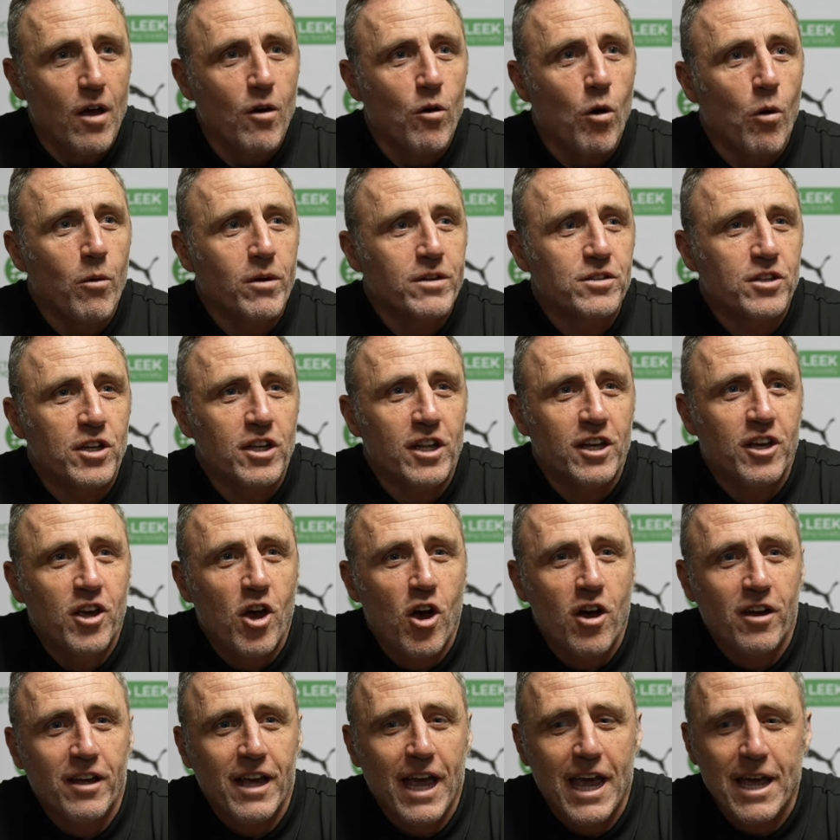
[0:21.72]
Well, we certainly
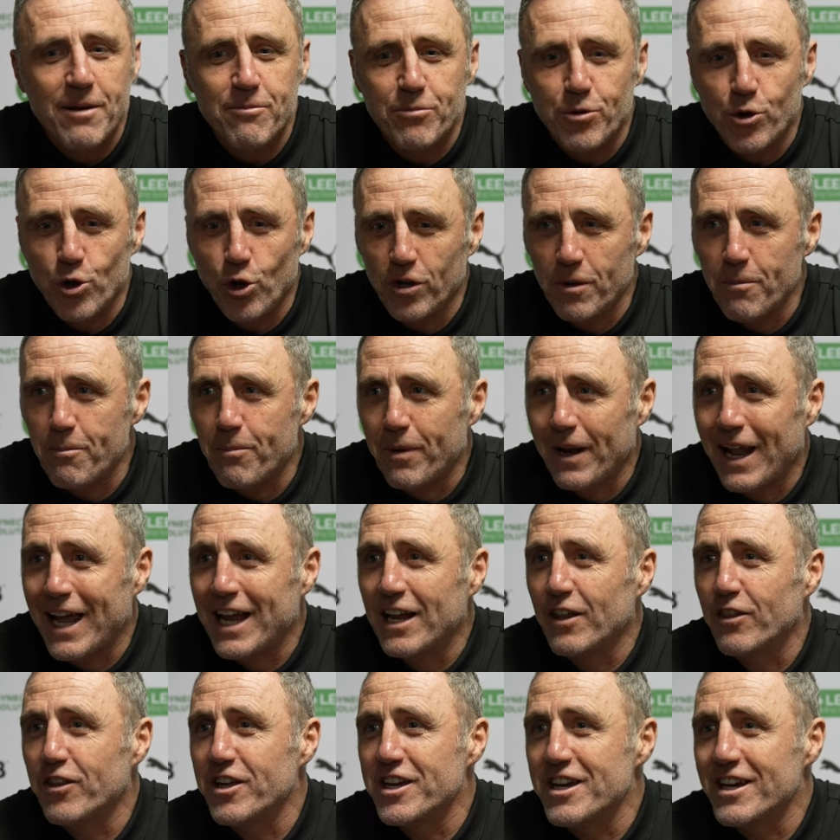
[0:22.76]
can't get embroiled in
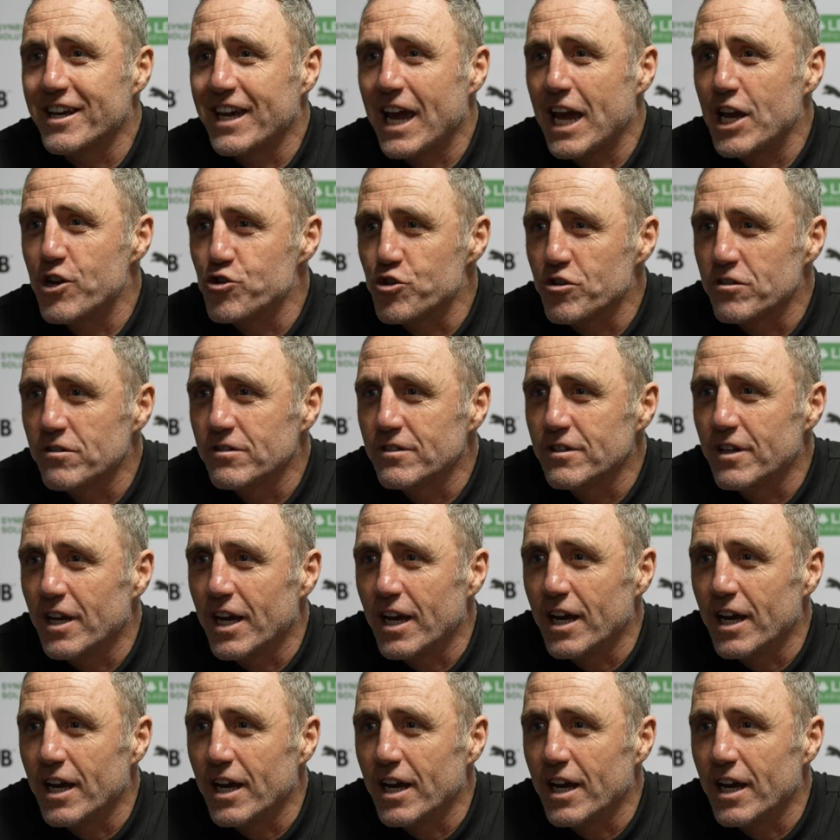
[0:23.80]
playing the occasion.